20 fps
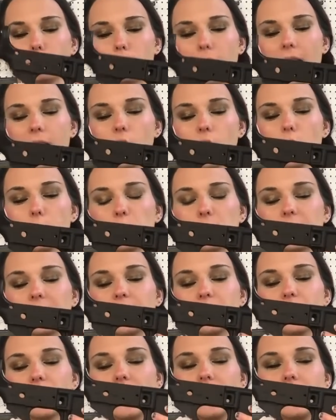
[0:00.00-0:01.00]
Aero
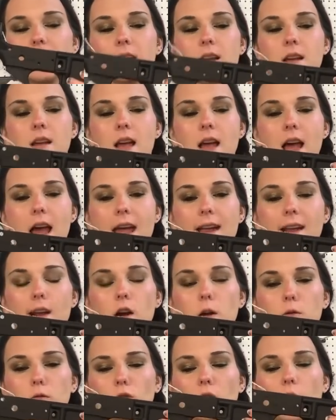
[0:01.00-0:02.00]
Precision
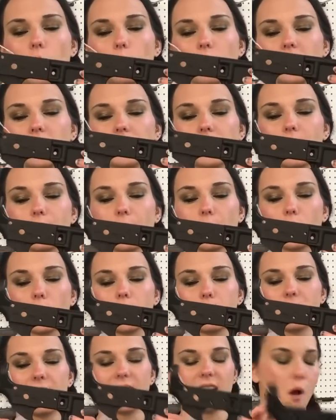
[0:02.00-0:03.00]
AR lowers, they're gonna
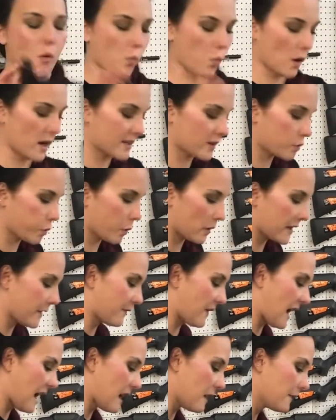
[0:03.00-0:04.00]
be
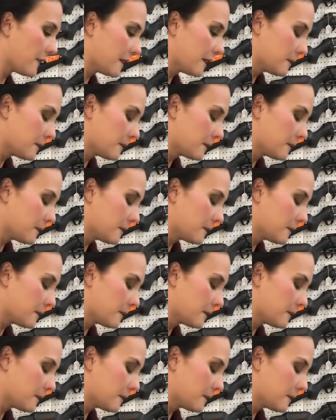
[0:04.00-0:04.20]
125.